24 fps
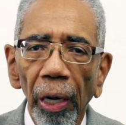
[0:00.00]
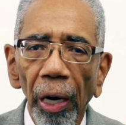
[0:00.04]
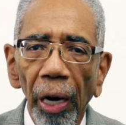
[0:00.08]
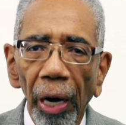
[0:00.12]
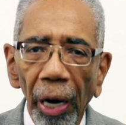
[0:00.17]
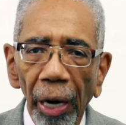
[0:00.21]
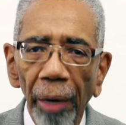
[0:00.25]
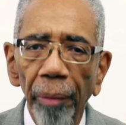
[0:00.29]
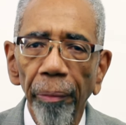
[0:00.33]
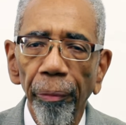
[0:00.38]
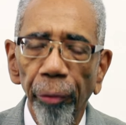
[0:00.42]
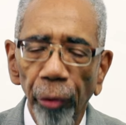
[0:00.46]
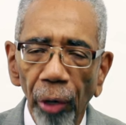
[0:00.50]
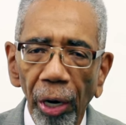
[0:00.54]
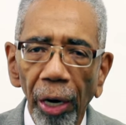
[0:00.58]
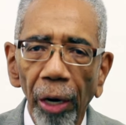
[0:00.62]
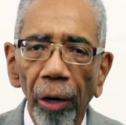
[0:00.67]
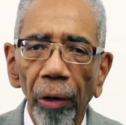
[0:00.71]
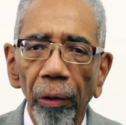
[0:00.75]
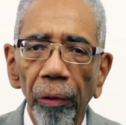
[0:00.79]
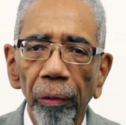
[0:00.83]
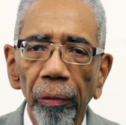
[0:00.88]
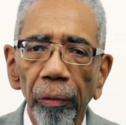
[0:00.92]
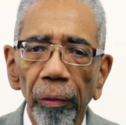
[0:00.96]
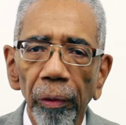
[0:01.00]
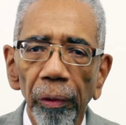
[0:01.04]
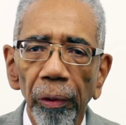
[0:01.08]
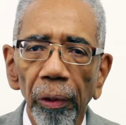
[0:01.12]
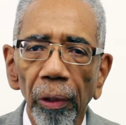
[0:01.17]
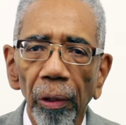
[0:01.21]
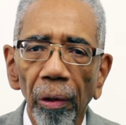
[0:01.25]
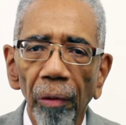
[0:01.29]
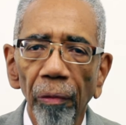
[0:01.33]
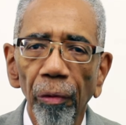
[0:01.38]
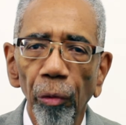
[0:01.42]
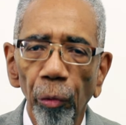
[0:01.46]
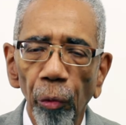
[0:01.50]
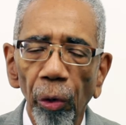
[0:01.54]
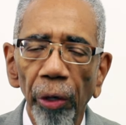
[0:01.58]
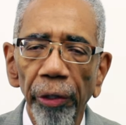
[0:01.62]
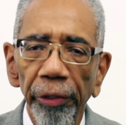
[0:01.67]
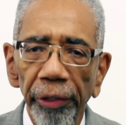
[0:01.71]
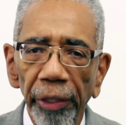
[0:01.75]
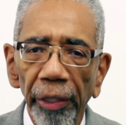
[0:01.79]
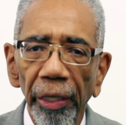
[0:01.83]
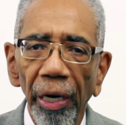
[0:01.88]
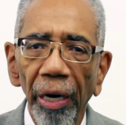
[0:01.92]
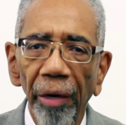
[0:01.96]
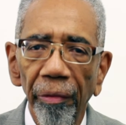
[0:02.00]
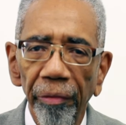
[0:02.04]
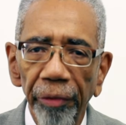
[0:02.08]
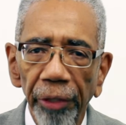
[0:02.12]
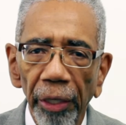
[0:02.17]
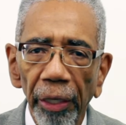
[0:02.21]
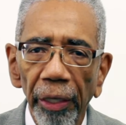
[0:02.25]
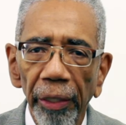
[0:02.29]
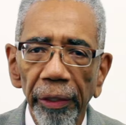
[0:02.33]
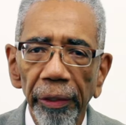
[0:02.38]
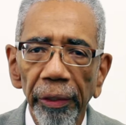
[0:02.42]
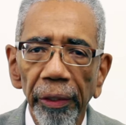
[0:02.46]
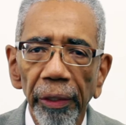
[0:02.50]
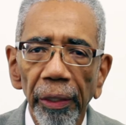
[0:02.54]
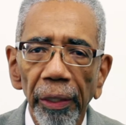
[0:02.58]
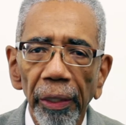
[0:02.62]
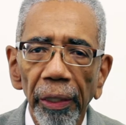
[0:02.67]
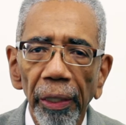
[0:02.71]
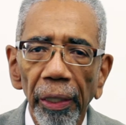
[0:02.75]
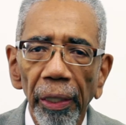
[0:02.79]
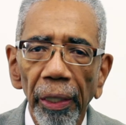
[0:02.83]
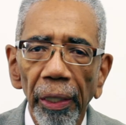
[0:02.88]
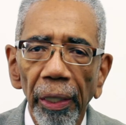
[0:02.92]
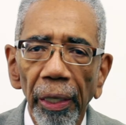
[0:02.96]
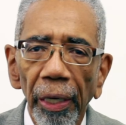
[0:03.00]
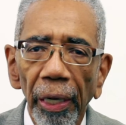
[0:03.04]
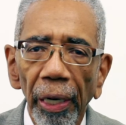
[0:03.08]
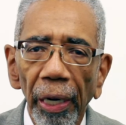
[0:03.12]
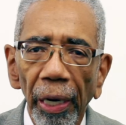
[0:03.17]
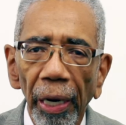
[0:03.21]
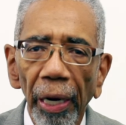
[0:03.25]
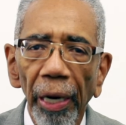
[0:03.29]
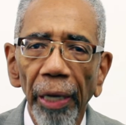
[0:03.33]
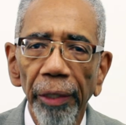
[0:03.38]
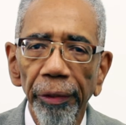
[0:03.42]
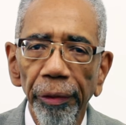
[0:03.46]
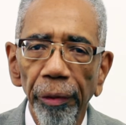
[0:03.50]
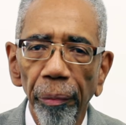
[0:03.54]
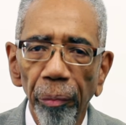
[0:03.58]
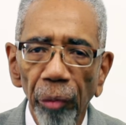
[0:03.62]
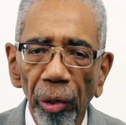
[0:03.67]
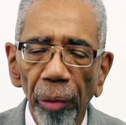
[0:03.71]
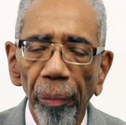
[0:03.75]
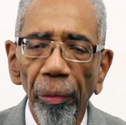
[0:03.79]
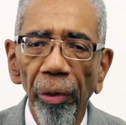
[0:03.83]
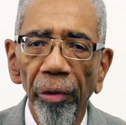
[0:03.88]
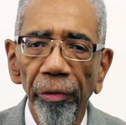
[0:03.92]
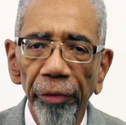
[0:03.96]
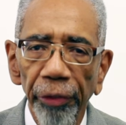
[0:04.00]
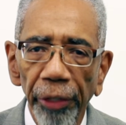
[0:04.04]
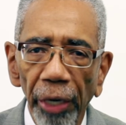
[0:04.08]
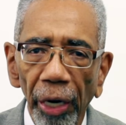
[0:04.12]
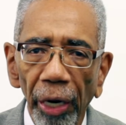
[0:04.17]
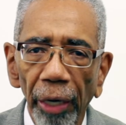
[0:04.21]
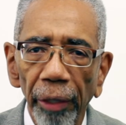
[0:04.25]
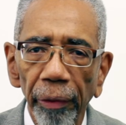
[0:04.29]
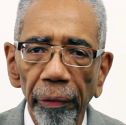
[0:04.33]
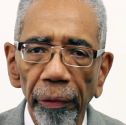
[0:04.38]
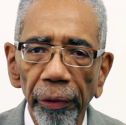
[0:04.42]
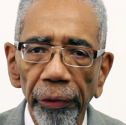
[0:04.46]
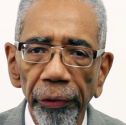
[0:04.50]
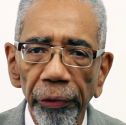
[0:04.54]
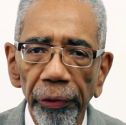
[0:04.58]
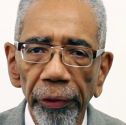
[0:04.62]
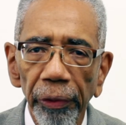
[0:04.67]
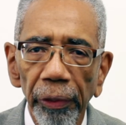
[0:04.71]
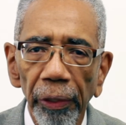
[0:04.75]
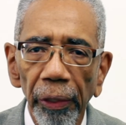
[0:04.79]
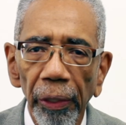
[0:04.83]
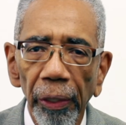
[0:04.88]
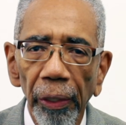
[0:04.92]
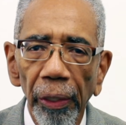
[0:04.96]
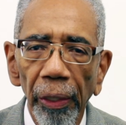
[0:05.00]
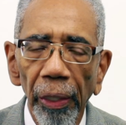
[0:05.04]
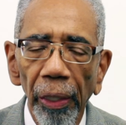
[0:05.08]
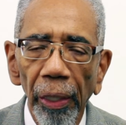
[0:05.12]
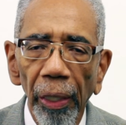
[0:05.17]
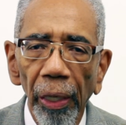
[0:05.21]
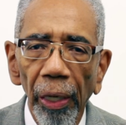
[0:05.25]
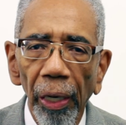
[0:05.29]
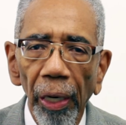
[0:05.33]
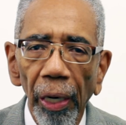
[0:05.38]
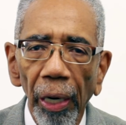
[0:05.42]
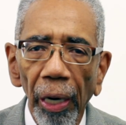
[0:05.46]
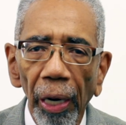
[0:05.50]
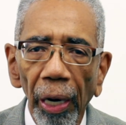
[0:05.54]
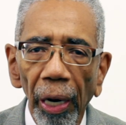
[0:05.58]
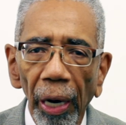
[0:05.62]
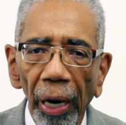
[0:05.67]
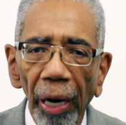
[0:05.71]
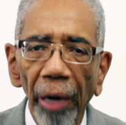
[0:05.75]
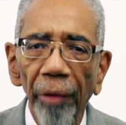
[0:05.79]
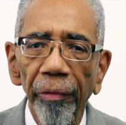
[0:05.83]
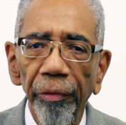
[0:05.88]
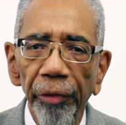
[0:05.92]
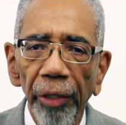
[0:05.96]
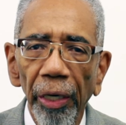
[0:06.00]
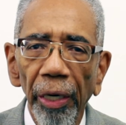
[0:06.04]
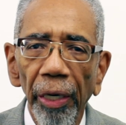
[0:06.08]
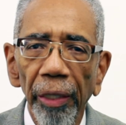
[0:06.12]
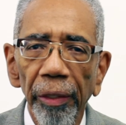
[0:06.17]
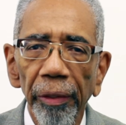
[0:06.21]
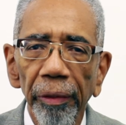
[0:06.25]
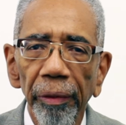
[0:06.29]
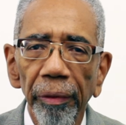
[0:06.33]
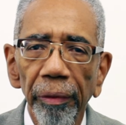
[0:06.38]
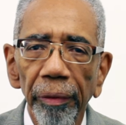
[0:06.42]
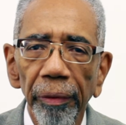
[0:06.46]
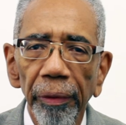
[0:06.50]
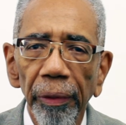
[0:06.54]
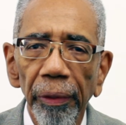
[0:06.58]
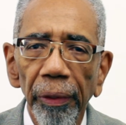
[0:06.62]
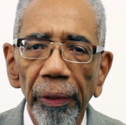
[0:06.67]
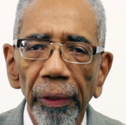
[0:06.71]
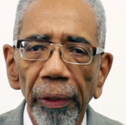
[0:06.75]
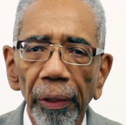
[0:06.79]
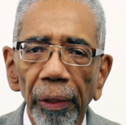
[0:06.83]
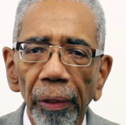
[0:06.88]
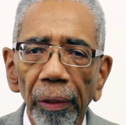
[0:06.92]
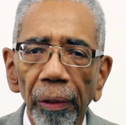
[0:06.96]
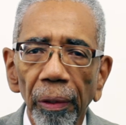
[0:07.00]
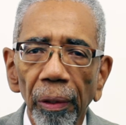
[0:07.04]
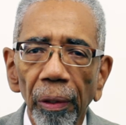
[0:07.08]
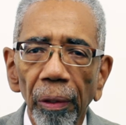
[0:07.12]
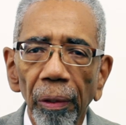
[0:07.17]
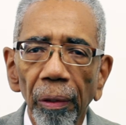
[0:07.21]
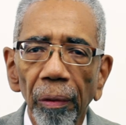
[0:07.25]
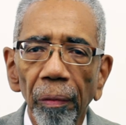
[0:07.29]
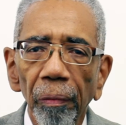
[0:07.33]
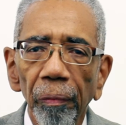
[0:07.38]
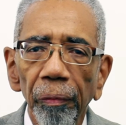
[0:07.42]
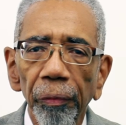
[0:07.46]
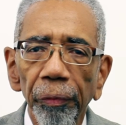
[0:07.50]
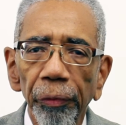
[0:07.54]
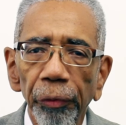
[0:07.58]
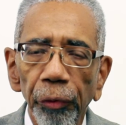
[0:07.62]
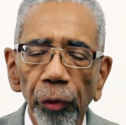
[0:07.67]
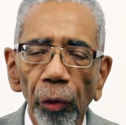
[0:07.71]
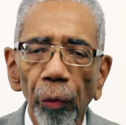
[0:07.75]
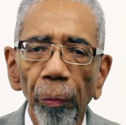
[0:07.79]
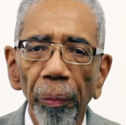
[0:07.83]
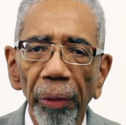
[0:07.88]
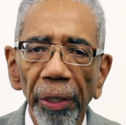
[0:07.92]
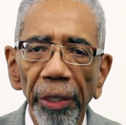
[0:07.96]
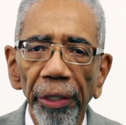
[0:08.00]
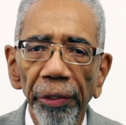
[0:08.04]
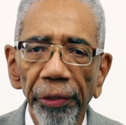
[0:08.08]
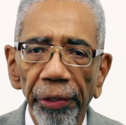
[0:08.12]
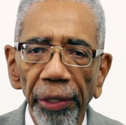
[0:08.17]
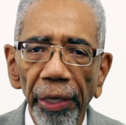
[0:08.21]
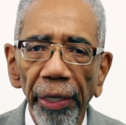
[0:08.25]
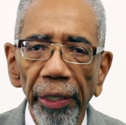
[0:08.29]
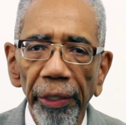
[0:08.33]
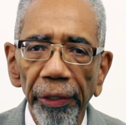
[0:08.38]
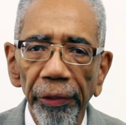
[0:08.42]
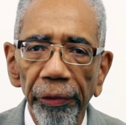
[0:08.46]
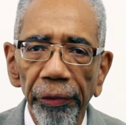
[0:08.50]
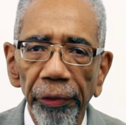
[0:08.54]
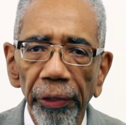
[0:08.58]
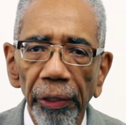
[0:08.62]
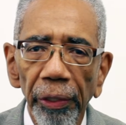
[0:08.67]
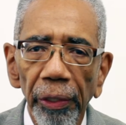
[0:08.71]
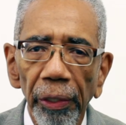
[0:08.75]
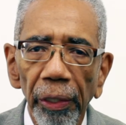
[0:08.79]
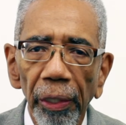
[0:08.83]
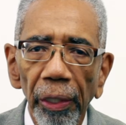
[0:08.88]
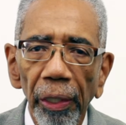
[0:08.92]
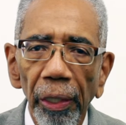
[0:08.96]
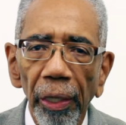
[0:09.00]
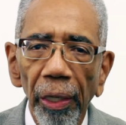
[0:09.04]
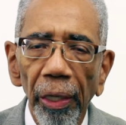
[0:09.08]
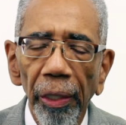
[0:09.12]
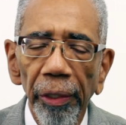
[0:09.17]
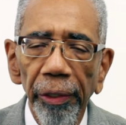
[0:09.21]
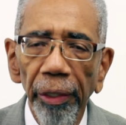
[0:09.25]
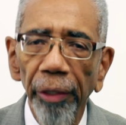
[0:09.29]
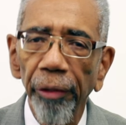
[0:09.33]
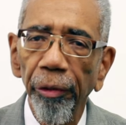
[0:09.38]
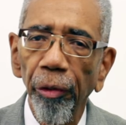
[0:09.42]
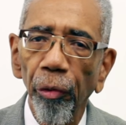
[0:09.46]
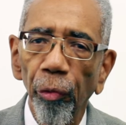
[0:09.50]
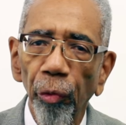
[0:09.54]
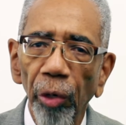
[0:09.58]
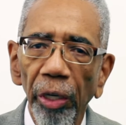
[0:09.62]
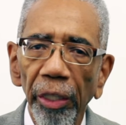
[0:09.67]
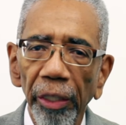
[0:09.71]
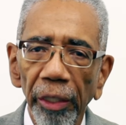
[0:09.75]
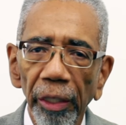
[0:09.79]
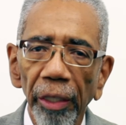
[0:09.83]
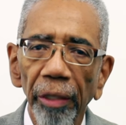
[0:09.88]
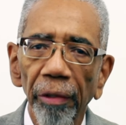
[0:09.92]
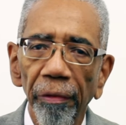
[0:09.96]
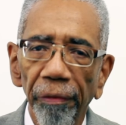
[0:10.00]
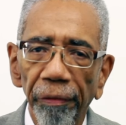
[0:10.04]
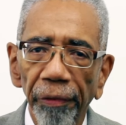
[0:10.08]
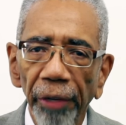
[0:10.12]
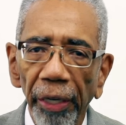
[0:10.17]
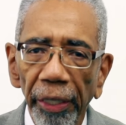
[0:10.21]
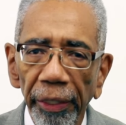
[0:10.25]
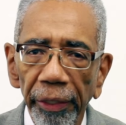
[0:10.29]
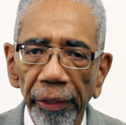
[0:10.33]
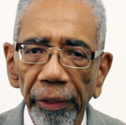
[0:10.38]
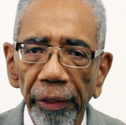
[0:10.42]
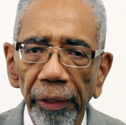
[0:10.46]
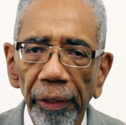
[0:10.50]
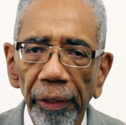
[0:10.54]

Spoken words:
I'm proud of the work that I've done as a member of Congress. I've done so many things that directly affect